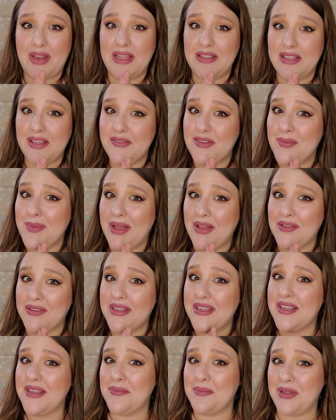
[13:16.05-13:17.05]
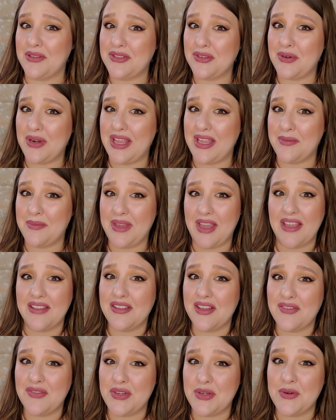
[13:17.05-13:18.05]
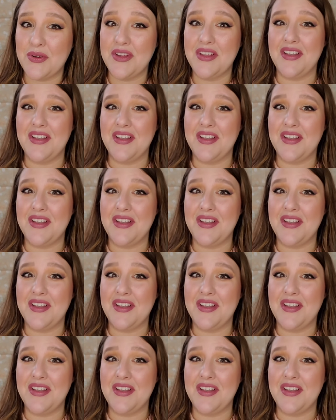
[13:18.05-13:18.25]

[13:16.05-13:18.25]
I love you, Mel. Mel, don't hate me. I love you.